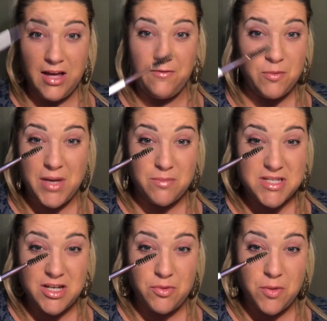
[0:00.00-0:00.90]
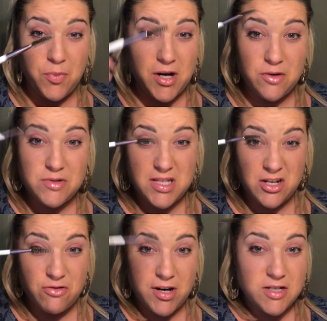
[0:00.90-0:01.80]
If you make a mistake with your brows, you
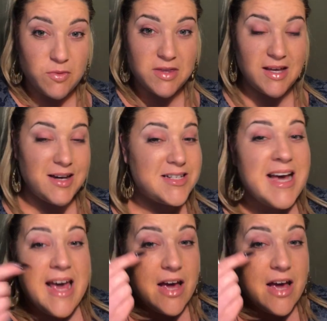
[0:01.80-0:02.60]
can correct it with that.